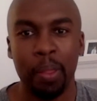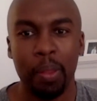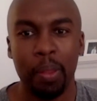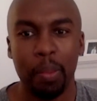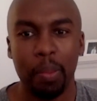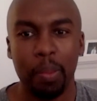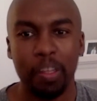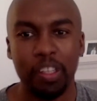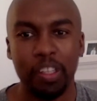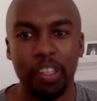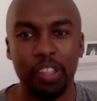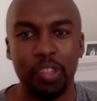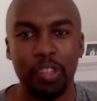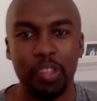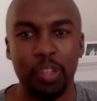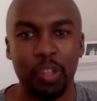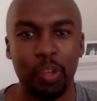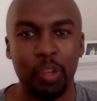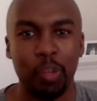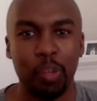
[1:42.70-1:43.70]
But let's yeah. do a
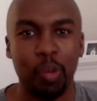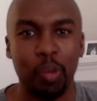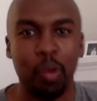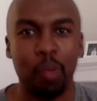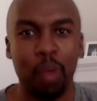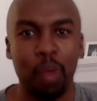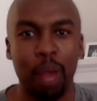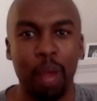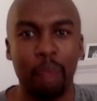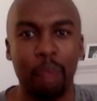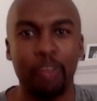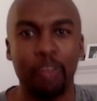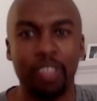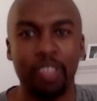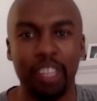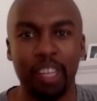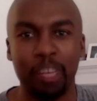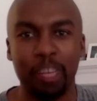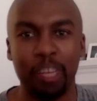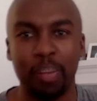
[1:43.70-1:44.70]
little more proper
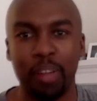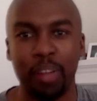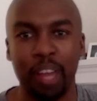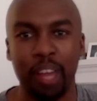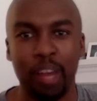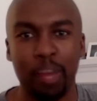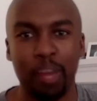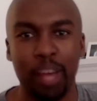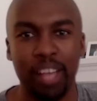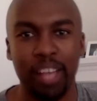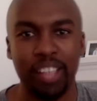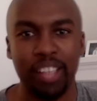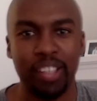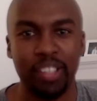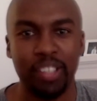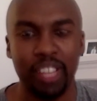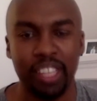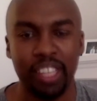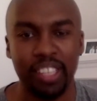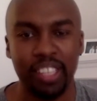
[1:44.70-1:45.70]
setup. You're in El Paso,
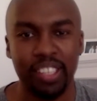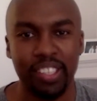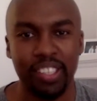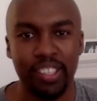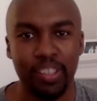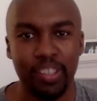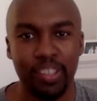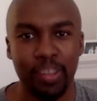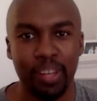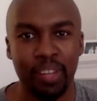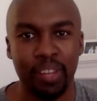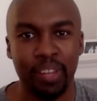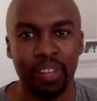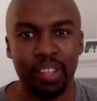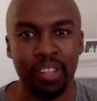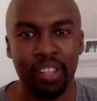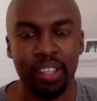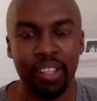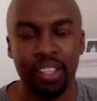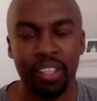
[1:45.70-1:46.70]
Texas. You're one of
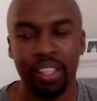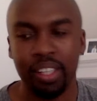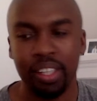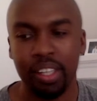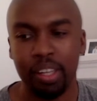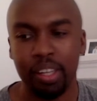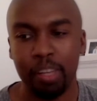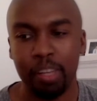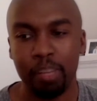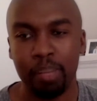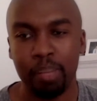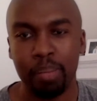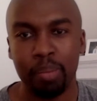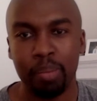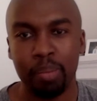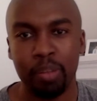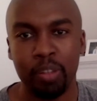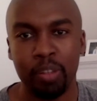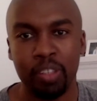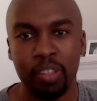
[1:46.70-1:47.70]
the
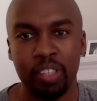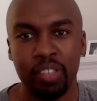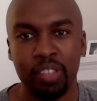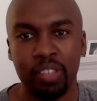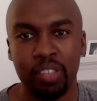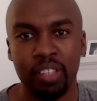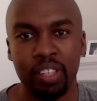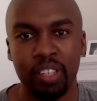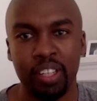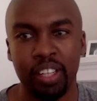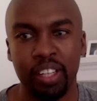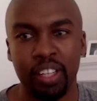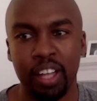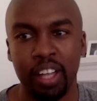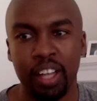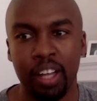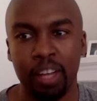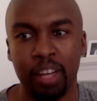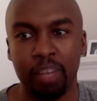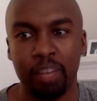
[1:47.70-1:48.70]
members of the
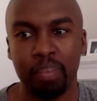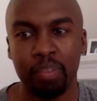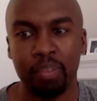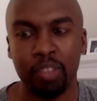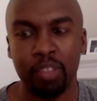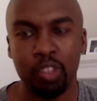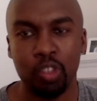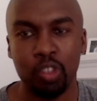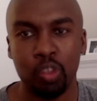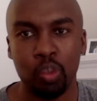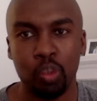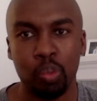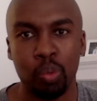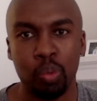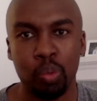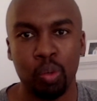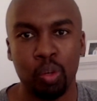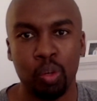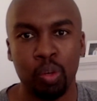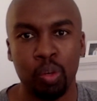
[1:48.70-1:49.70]
um, school
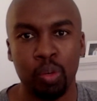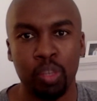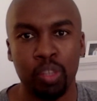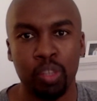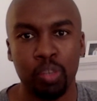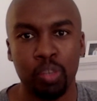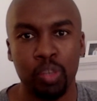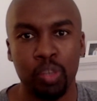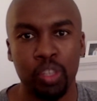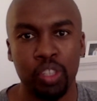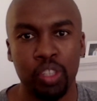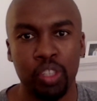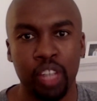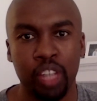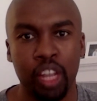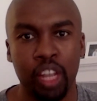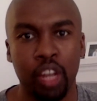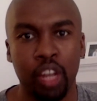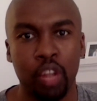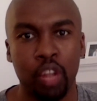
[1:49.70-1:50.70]
board, which which
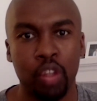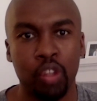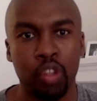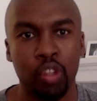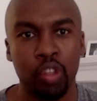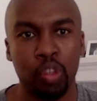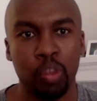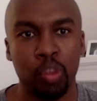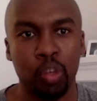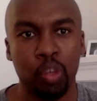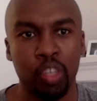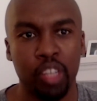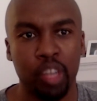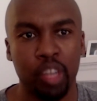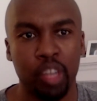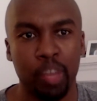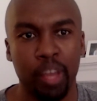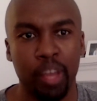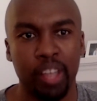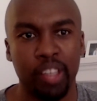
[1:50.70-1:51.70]
and I know there's two boards in
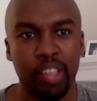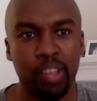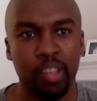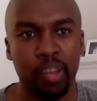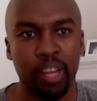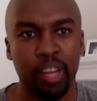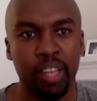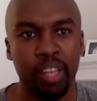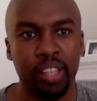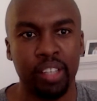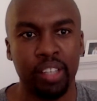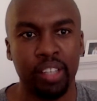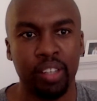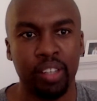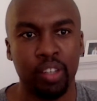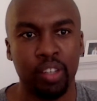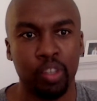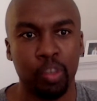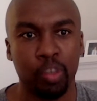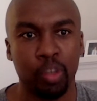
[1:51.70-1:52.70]
El Paso, right? Or
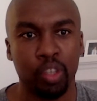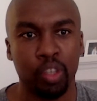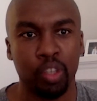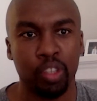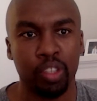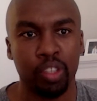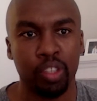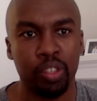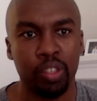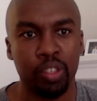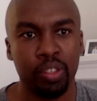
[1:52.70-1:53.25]
is there more than two?